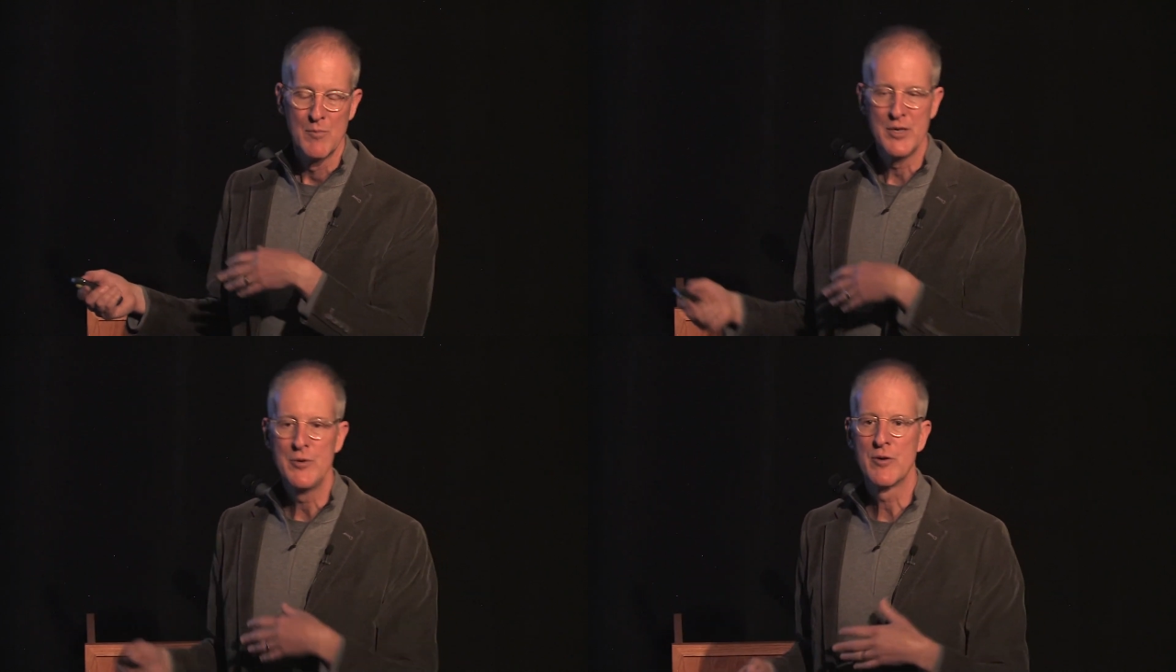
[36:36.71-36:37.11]

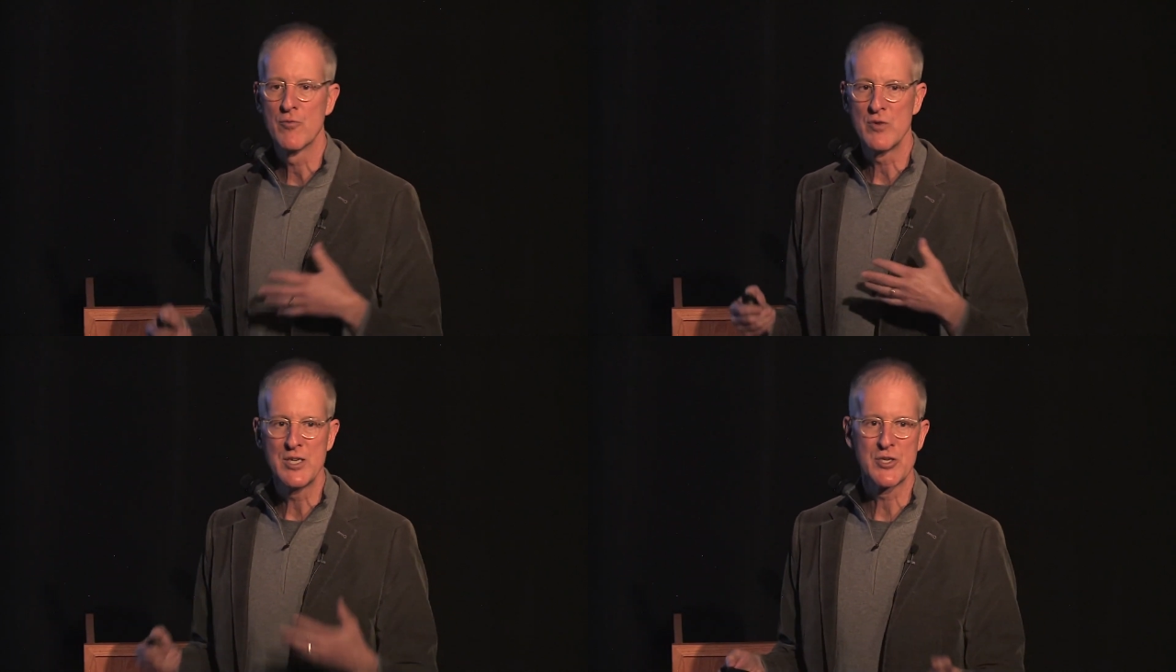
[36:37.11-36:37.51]
But you
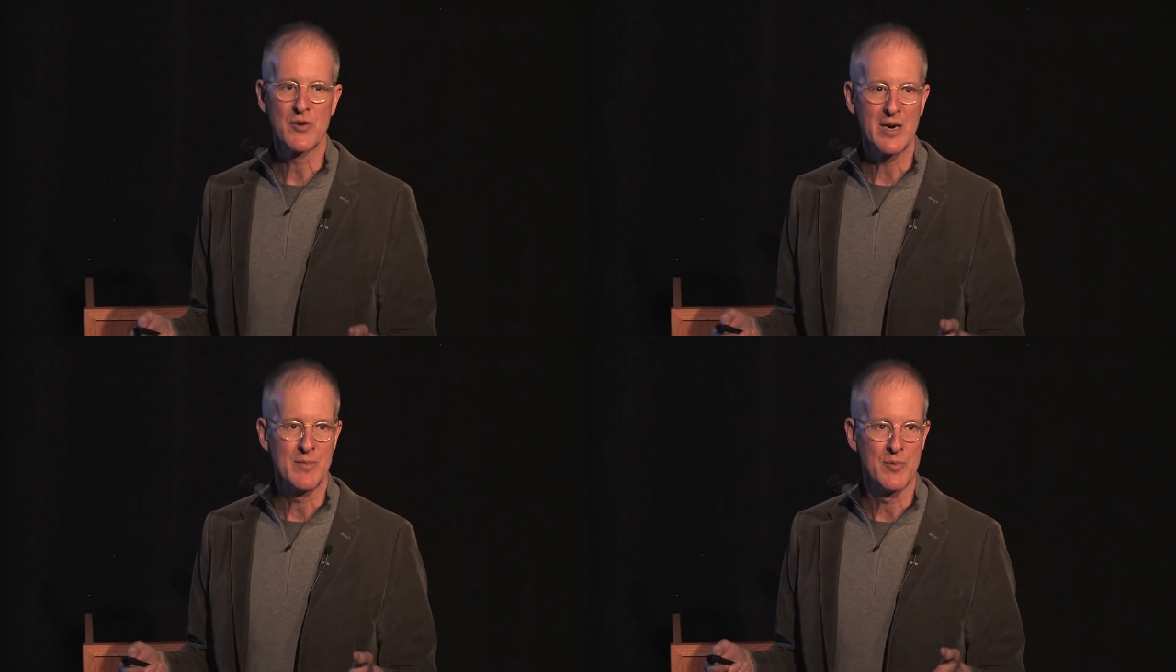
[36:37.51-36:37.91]
can
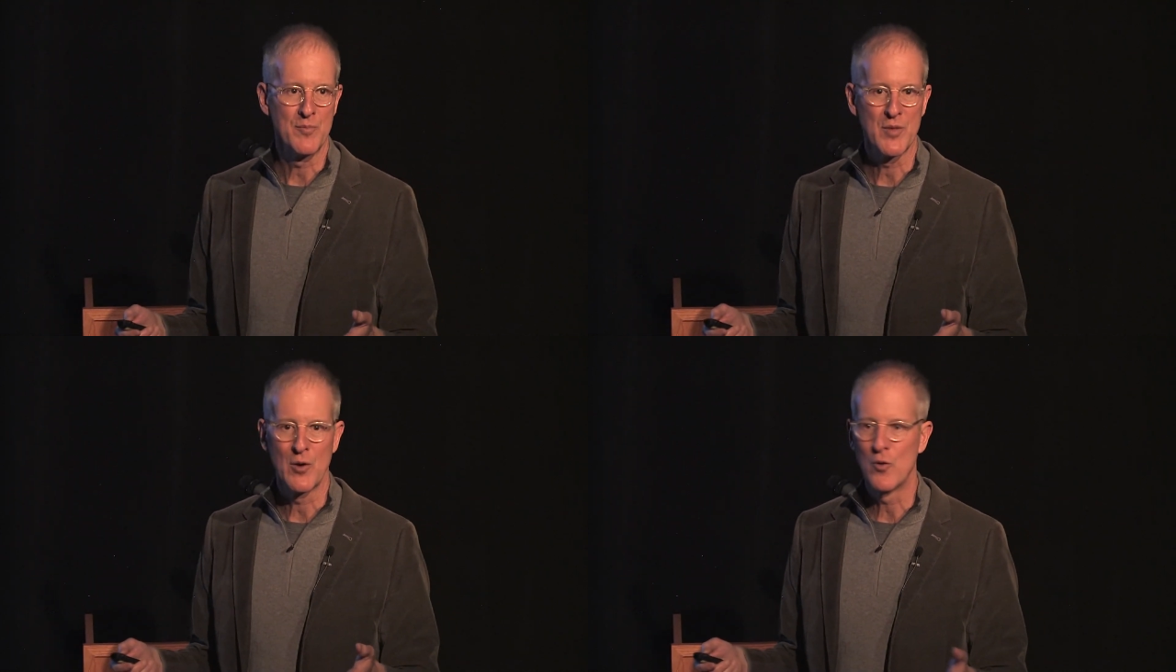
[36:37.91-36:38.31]
restripe
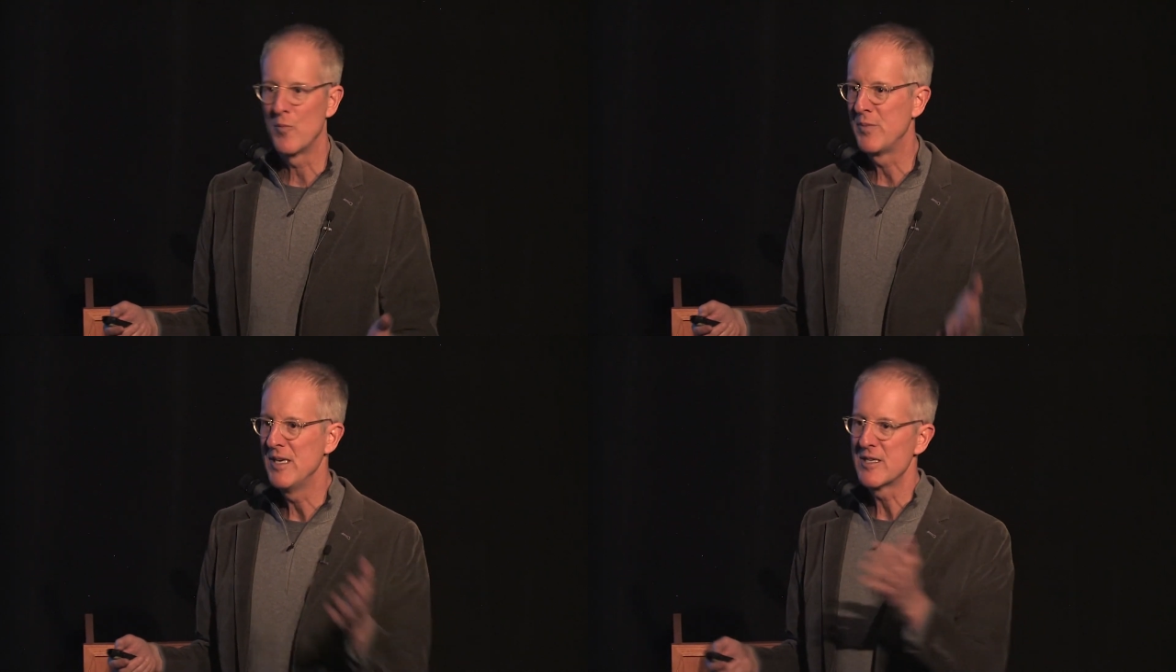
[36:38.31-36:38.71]
a whole
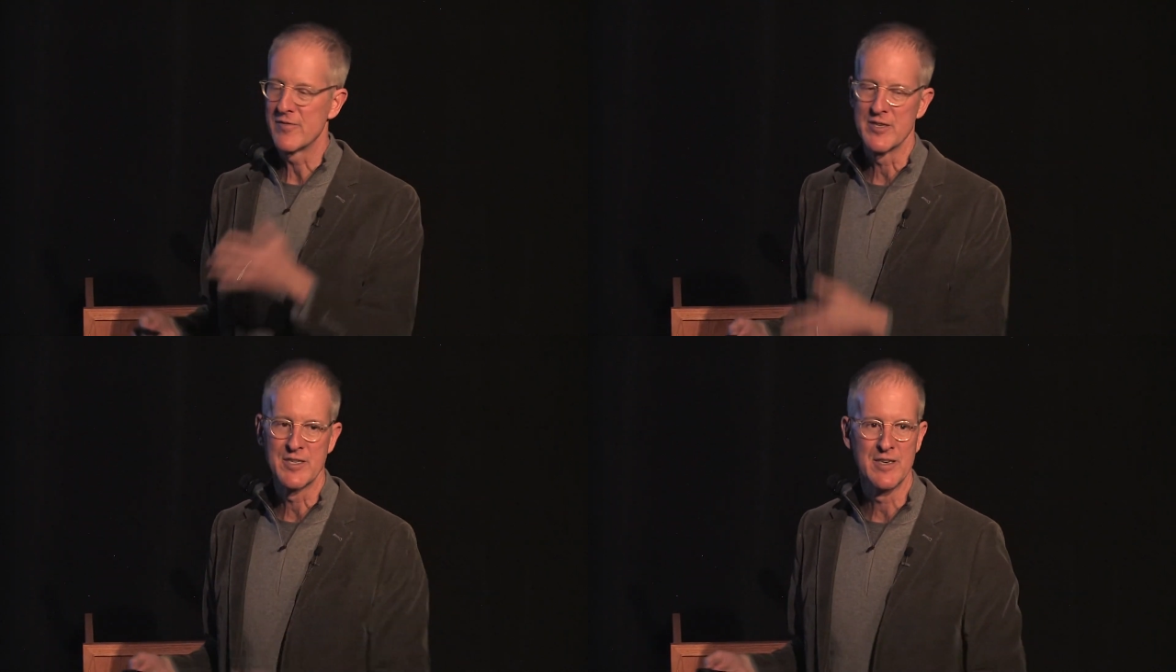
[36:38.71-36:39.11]
piece
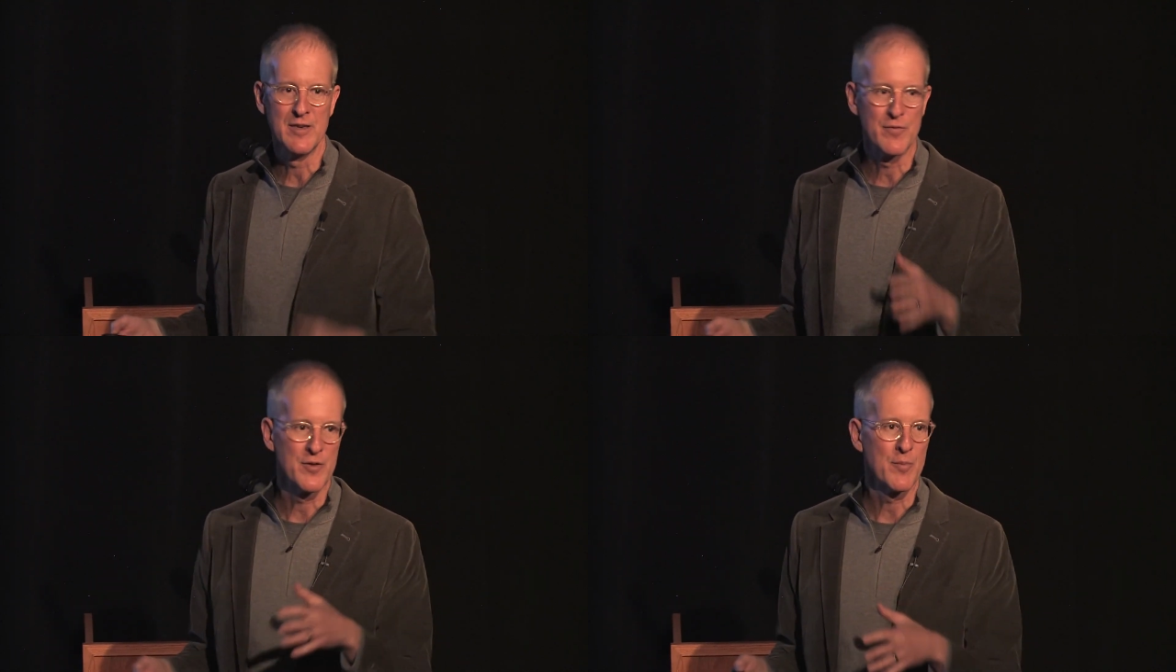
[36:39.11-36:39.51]
of a
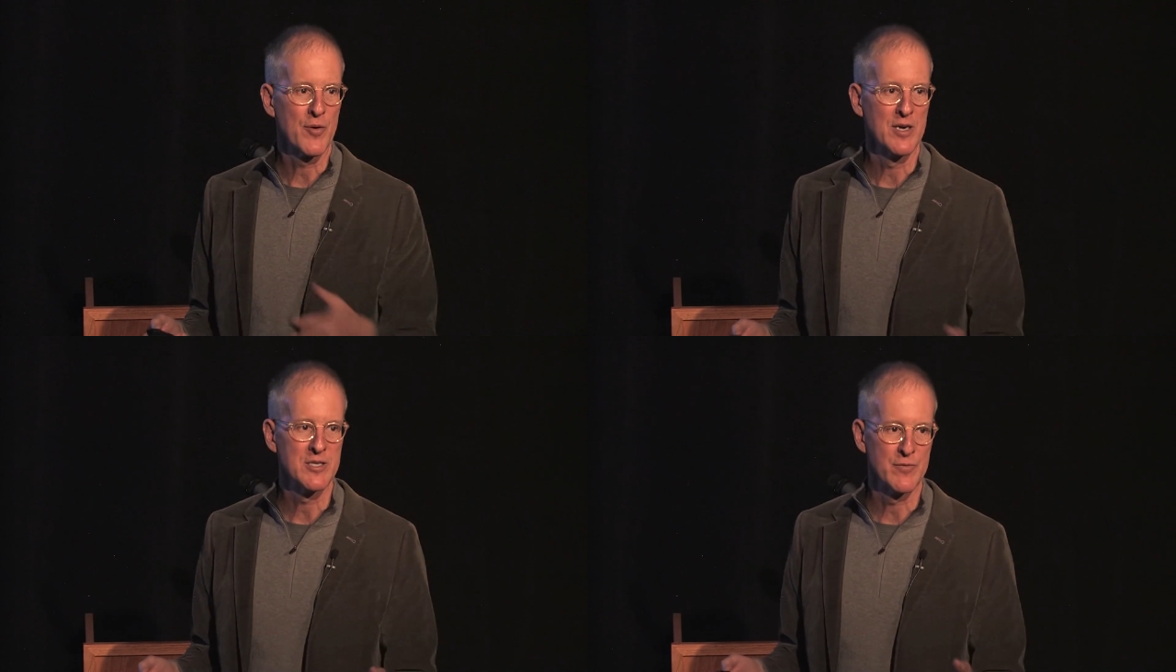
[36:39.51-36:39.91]
city for the
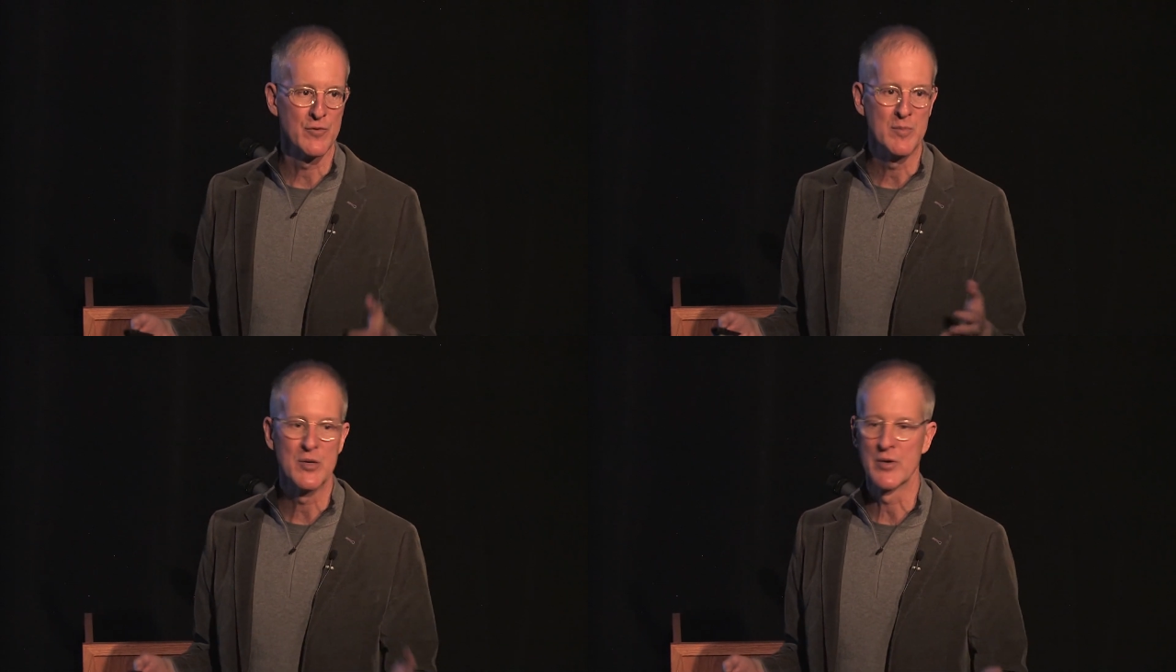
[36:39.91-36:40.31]
price of
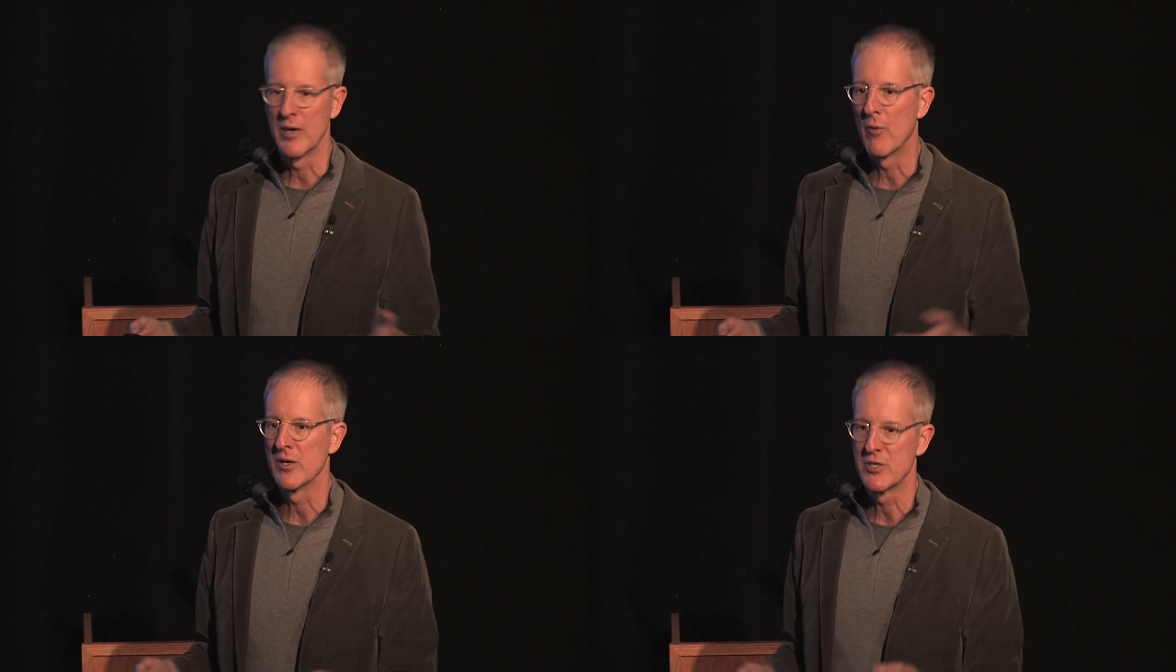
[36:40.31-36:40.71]

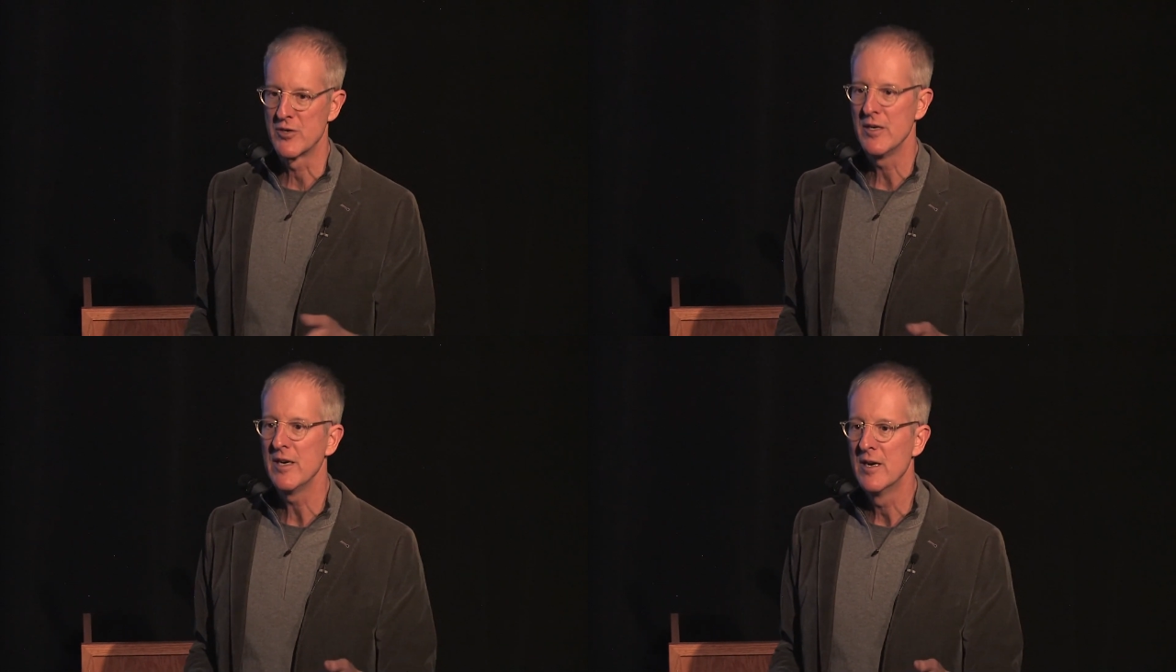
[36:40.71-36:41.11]
rebuilding one
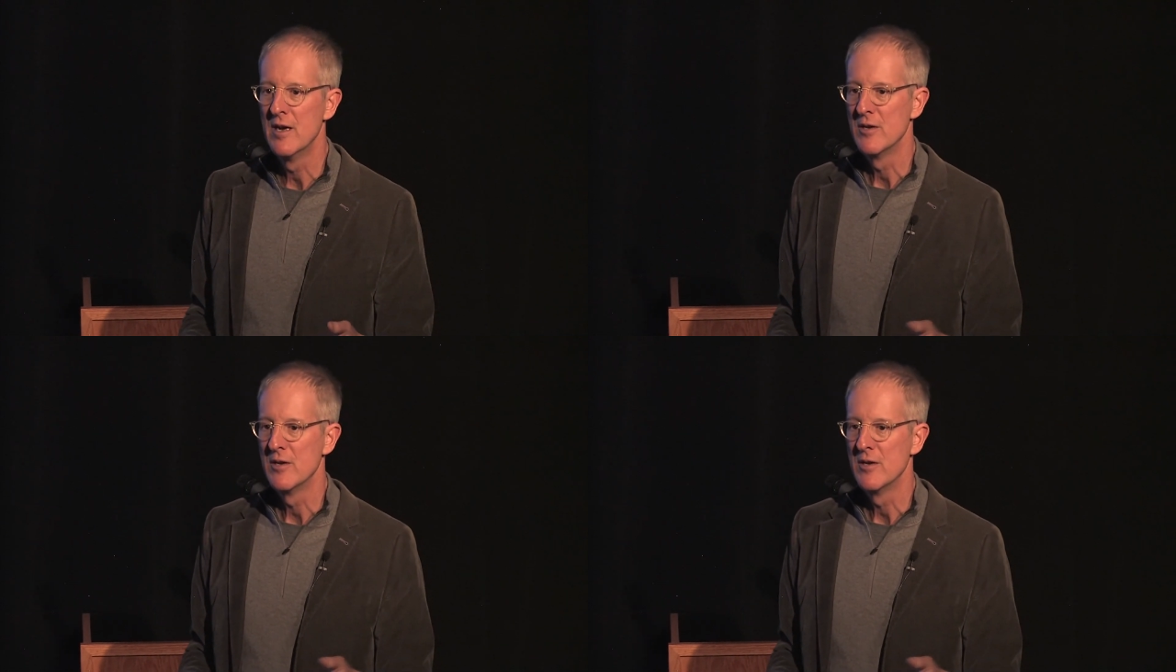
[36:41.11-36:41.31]
street.